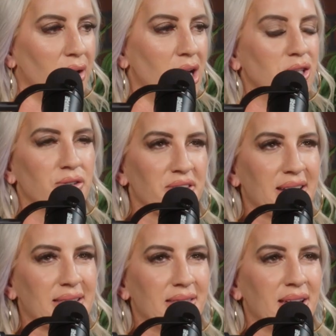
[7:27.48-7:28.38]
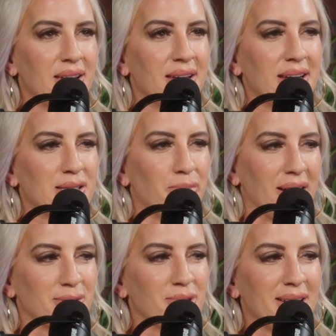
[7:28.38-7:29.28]
Do you feel like it's
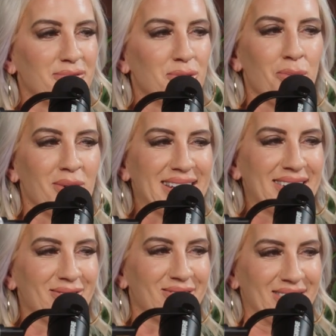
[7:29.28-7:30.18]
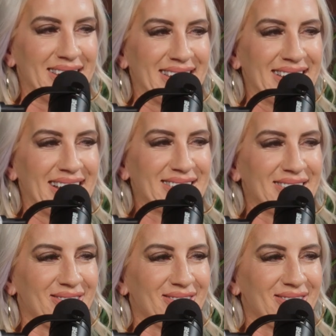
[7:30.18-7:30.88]
possible to have 20 really connecting